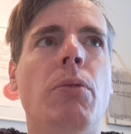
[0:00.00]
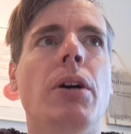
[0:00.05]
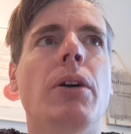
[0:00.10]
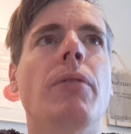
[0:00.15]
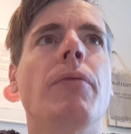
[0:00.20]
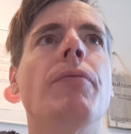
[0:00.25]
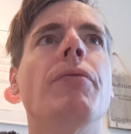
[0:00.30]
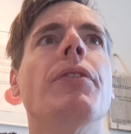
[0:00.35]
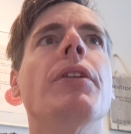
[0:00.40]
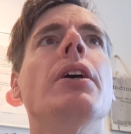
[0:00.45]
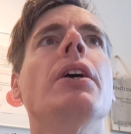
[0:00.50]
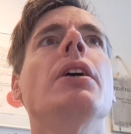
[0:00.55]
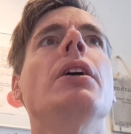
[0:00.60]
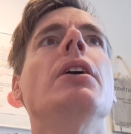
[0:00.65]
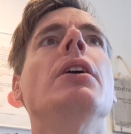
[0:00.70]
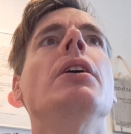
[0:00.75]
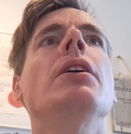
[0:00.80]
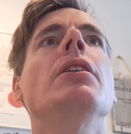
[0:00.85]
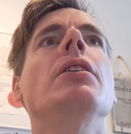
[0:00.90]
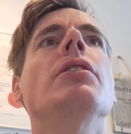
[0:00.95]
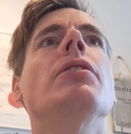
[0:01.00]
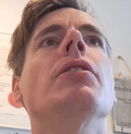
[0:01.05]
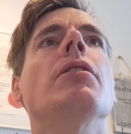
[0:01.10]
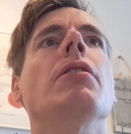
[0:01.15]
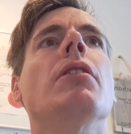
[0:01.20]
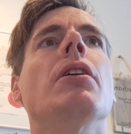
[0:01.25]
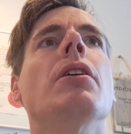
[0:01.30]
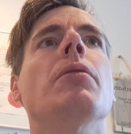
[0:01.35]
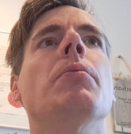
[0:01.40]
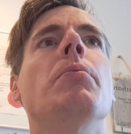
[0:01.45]
well.
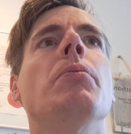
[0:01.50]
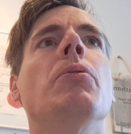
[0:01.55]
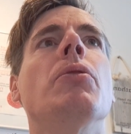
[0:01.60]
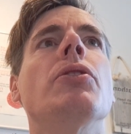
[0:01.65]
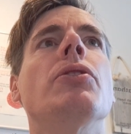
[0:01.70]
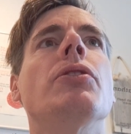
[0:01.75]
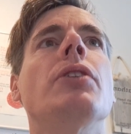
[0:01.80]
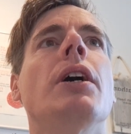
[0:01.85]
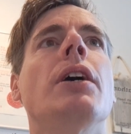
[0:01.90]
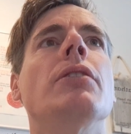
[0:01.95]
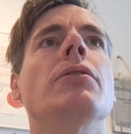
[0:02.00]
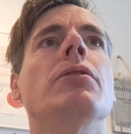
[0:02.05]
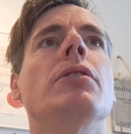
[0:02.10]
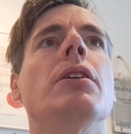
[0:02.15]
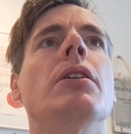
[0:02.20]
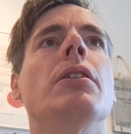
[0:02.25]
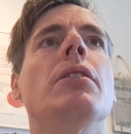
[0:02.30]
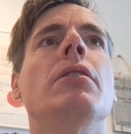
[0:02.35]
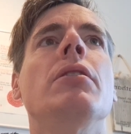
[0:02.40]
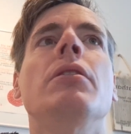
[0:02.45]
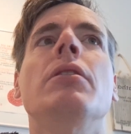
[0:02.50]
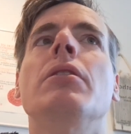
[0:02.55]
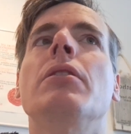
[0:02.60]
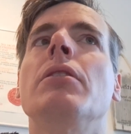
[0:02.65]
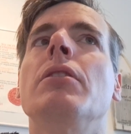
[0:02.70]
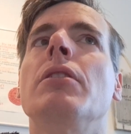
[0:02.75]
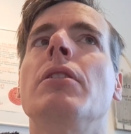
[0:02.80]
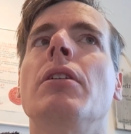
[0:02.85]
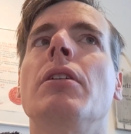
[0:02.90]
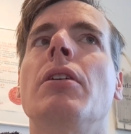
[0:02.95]
So a lot more sound than
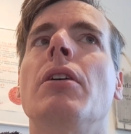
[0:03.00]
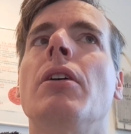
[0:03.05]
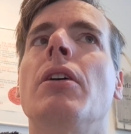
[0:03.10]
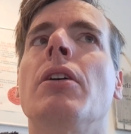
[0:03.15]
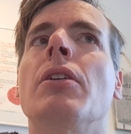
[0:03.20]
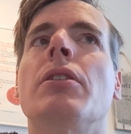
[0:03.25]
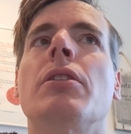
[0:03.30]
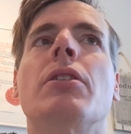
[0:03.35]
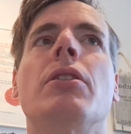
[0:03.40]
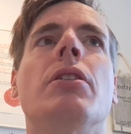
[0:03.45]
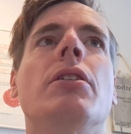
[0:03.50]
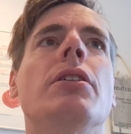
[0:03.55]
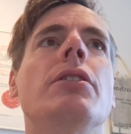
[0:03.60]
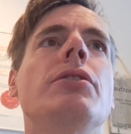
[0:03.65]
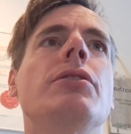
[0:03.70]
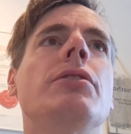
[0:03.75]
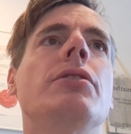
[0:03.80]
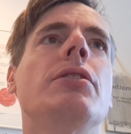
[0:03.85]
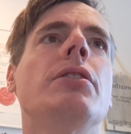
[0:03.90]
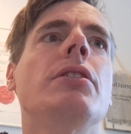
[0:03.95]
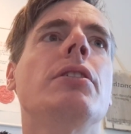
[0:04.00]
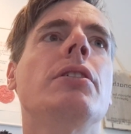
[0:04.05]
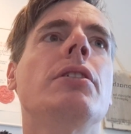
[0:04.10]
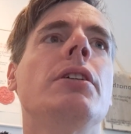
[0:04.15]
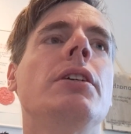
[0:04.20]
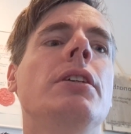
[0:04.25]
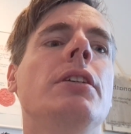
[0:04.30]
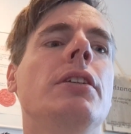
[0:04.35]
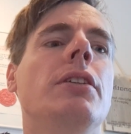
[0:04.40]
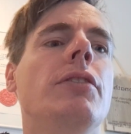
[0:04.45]
other cars
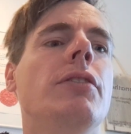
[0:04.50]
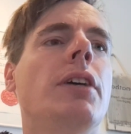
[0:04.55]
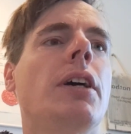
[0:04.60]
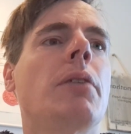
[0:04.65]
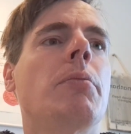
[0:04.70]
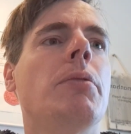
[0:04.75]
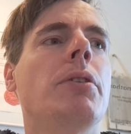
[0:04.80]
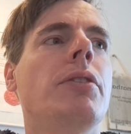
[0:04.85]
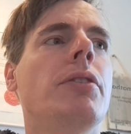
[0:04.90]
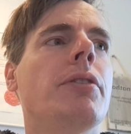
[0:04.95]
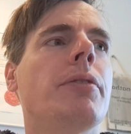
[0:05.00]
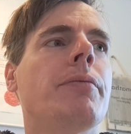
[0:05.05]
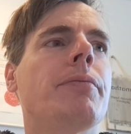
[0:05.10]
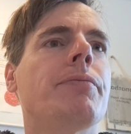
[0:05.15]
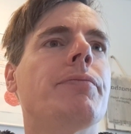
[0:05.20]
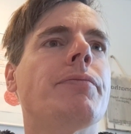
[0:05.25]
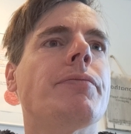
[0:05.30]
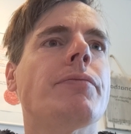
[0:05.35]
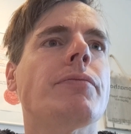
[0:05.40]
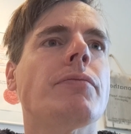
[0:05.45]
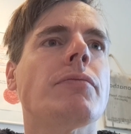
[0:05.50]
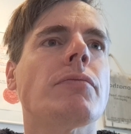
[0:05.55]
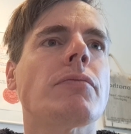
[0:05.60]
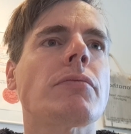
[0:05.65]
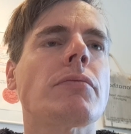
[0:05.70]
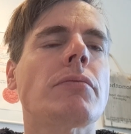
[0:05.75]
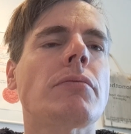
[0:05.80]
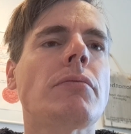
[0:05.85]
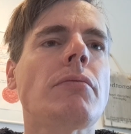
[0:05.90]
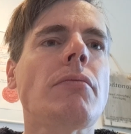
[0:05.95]
in this segment.
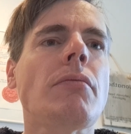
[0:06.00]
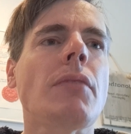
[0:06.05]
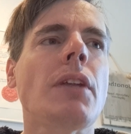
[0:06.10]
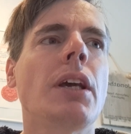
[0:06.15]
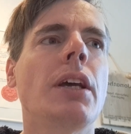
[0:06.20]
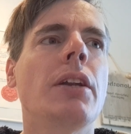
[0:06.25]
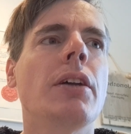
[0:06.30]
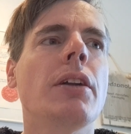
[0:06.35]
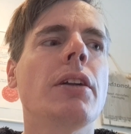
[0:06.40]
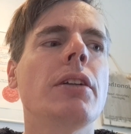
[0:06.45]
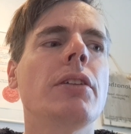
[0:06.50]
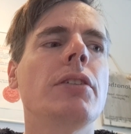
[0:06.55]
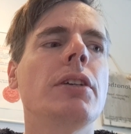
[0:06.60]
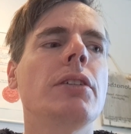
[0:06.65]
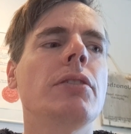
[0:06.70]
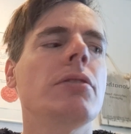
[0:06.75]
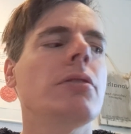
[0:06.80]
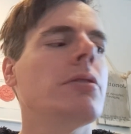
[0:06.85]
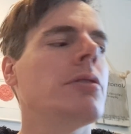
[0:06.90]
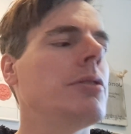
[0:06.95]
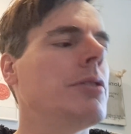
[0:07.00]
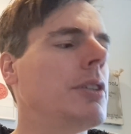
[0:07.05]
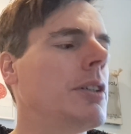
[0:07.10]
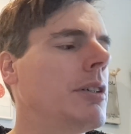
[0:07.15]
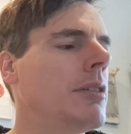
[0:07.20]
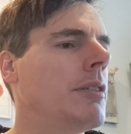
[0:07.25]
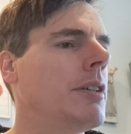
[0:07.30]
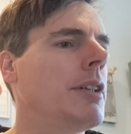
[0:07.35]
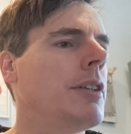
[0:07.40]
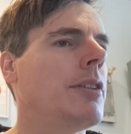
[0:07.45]
Another thing to
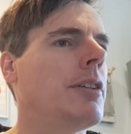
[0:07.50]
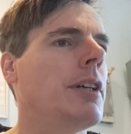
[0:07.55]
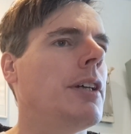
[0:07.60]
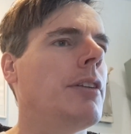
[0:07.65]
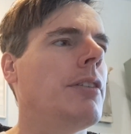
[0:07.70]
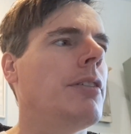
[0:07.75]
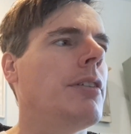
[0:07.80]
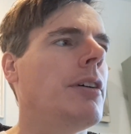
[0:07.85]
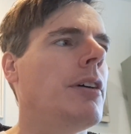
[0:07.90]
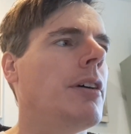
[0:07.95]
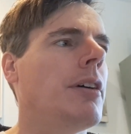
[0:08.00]
consider is that